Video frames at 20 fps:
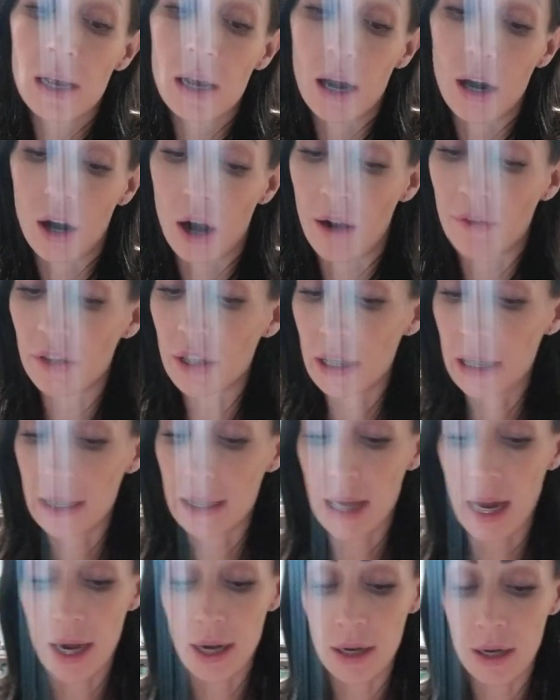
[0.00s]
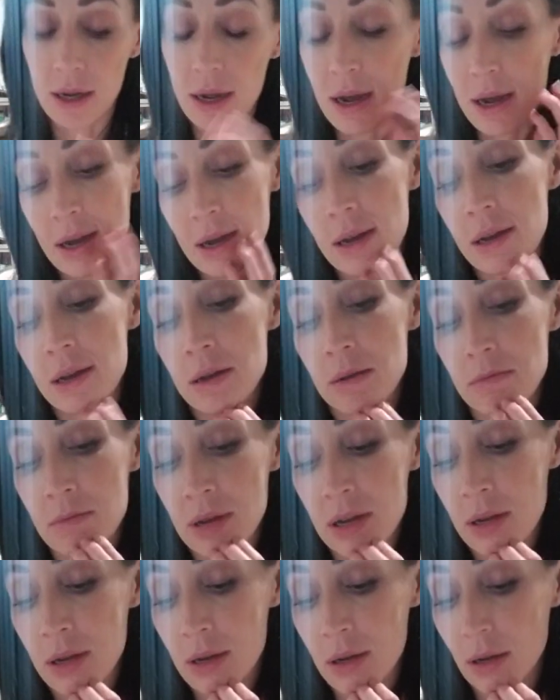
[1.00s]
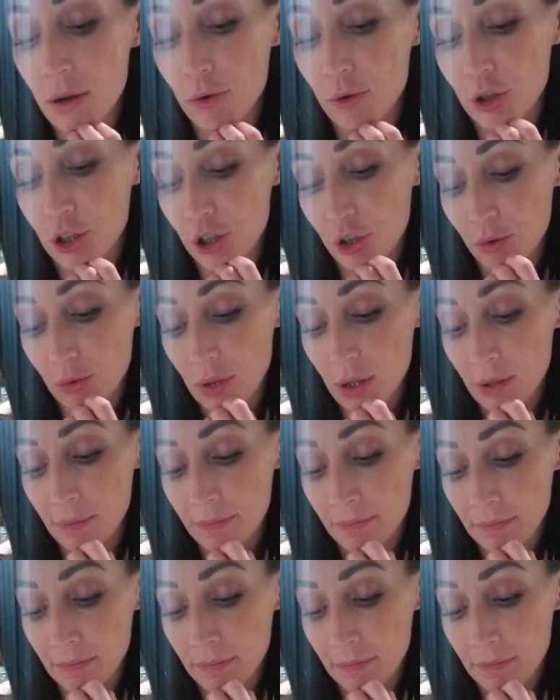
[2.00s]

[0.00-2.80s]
or off to the side. Oh shoot.